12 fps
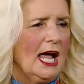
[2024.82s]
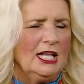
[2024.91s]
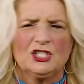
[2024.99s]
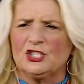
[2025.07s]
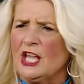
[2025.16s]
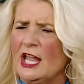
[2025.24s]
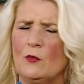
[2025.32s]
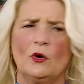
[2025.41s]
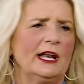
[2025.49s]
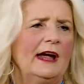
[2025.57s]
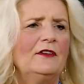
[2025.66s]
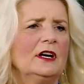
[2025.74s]
and say
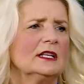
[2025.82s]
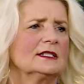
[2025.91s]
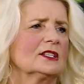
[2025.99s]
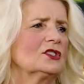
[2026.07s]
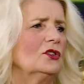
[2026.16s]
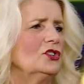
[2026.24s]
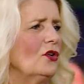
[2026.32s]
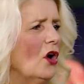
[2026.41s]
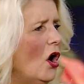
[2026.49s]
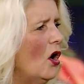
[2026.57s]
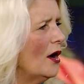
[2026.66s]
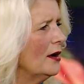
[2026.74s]
whatever it is that's on your
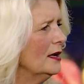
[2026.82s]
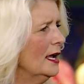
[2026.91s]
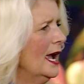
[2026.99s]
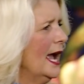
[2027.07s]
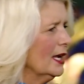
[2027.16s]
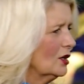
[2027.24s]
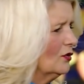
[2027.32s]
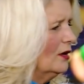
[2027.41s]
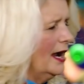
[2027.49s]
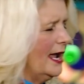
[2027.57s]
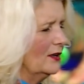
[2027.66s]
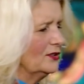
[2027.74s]
heart and
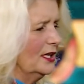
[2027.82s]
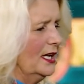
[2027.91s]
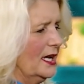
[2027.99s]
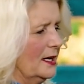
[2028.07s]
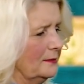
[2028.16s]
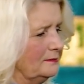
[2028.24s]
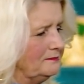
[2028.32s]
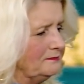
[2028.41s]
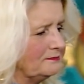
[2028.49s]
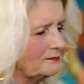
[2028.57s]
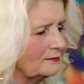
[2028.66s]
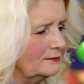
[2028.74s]
cry out to Him.
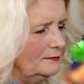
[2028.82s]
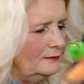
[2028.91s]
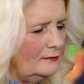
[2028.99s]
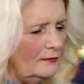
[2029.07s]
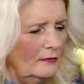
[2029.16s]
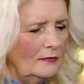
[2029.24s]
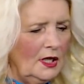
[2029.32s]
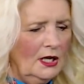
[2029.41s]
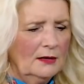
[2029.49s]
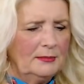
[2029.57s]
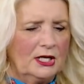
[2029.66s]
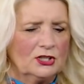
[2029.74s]

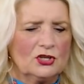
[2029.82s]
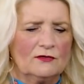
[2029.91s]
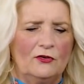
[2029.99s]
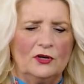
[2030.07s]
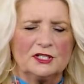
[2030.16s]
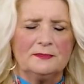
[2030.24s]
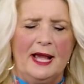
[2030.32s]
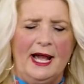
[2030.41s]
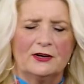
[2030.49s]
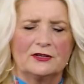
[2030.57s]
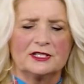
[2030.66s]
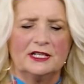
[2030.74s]
Because your voice
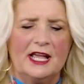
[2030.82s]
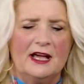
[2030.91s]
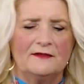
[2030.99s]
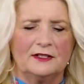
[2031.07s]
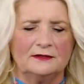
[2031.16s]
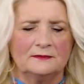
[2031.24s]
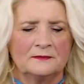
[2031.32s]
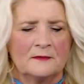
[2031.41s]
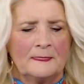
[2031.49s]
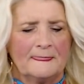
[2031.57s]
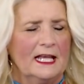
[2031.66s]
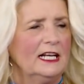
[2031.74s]
matters in heaven
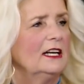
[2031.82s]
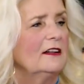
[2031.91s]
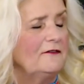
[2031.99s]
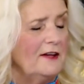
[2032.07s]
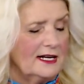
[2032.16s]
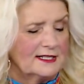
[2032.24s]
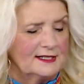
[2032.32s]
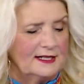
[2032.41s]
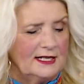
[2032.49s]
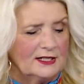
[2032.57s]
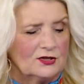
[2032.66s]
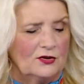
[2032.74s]
and it affects
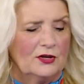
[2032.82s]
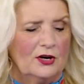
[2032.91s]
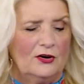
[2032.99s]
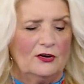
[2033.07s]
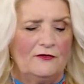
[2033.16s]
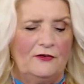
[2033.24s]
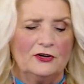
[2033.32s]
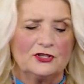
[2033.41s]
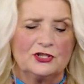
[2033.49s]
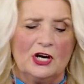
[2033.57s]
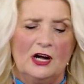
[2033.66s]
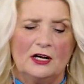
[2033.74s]
things on the earth.
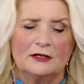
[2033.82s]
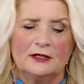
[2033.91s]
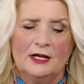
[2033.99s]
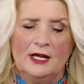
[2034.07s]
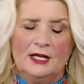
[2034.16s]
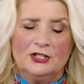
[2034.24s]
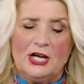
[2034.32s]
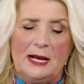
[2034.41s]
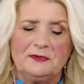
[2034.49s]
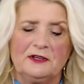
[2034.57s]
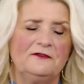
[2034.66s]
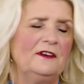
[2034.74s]
First John
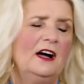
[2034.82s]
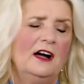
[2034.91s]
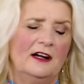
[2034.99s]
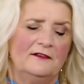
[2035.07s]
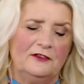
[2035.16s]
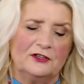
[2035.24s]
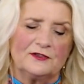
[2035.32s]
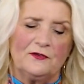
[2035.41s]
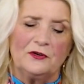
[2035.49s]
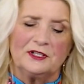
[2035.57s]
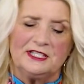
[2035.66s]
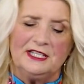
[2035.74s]
chapter 5, verse
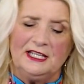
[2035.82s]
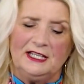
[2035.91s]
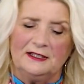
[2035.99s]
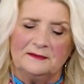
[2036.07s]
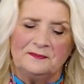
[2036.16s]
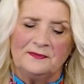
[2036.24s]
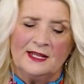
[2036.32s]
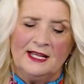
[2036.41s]
14